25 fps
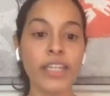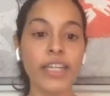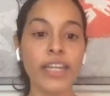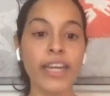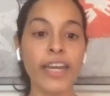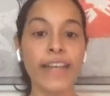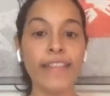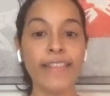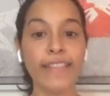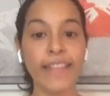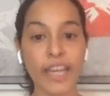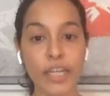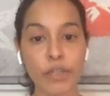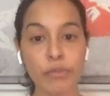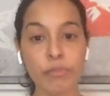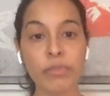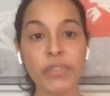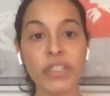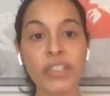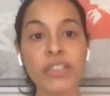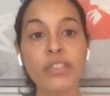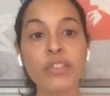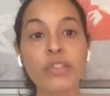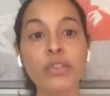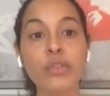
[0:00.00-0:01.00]
And that
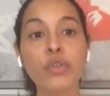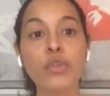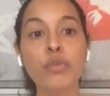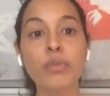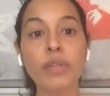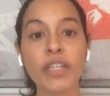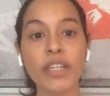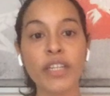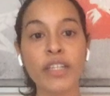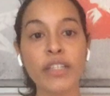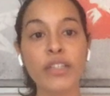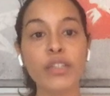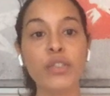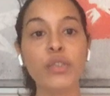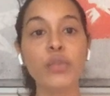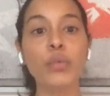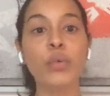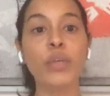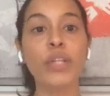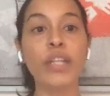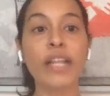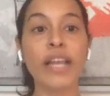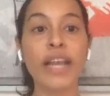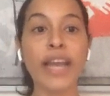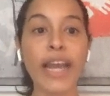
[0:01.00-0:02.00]
means Kubernetes
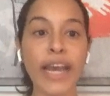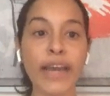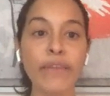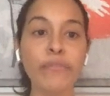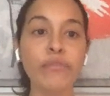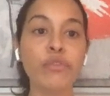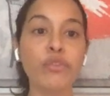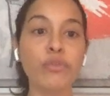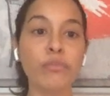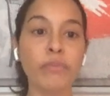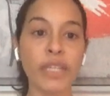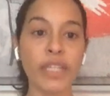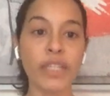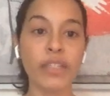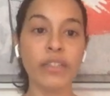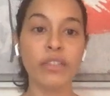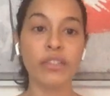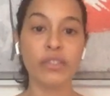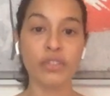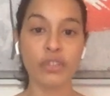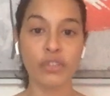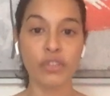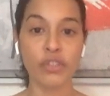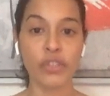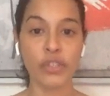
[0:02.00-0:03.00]
will have to make
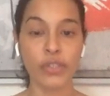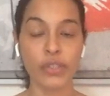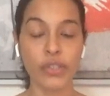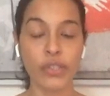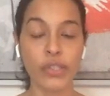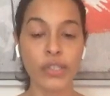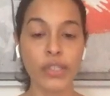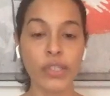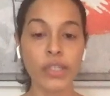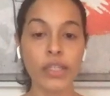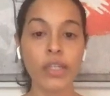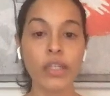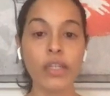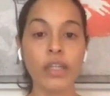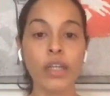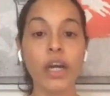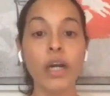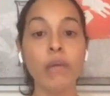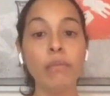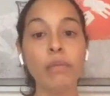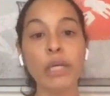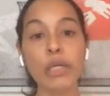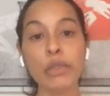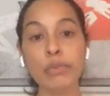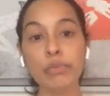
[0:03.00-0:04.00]
decisions
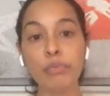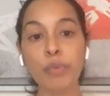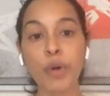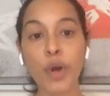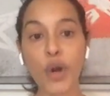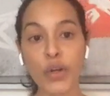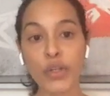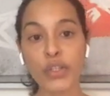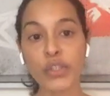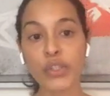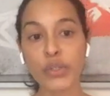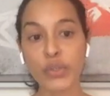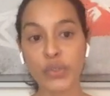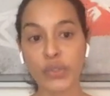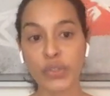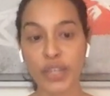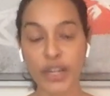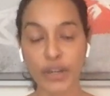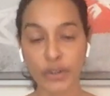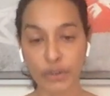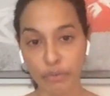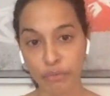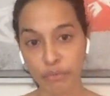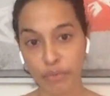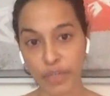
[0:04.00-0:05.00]
about pods to
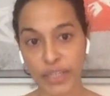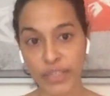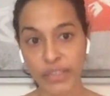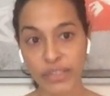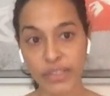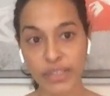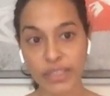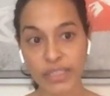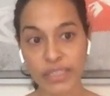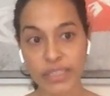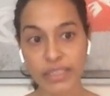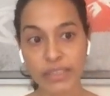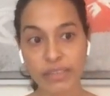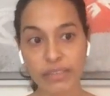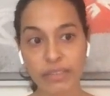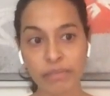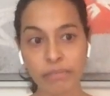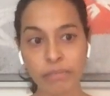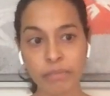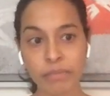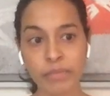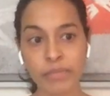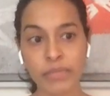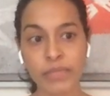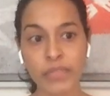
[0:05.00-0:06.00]
sacrifice.
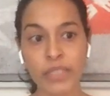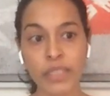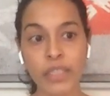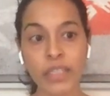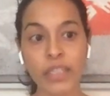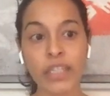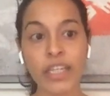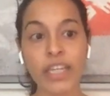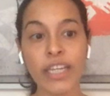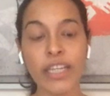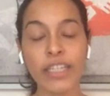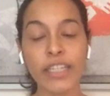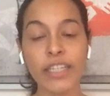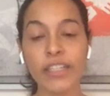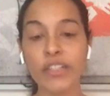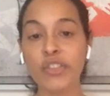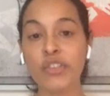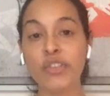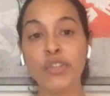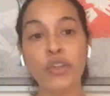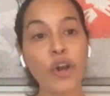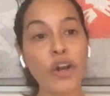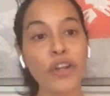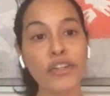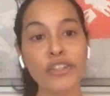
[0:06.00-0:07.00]
It's
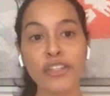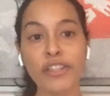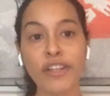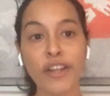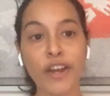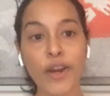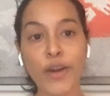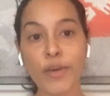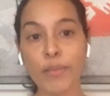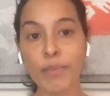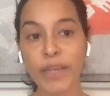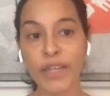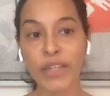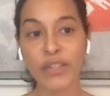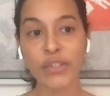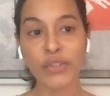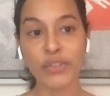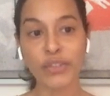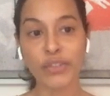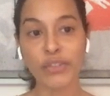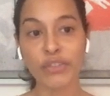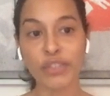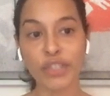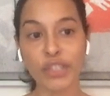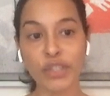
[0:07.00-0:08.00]
not in our best
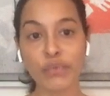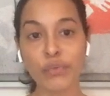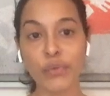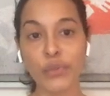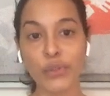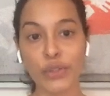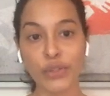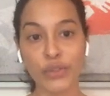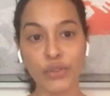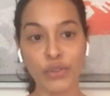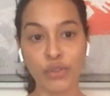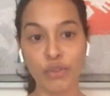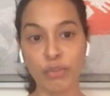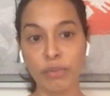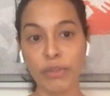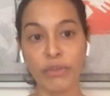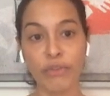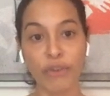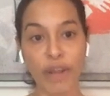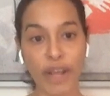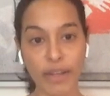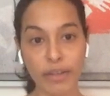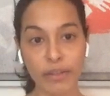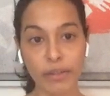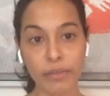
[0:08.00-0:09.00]
interest for this to be
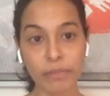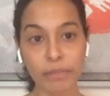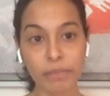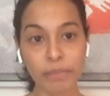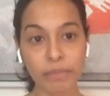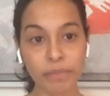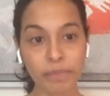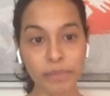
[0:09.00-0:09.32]
random.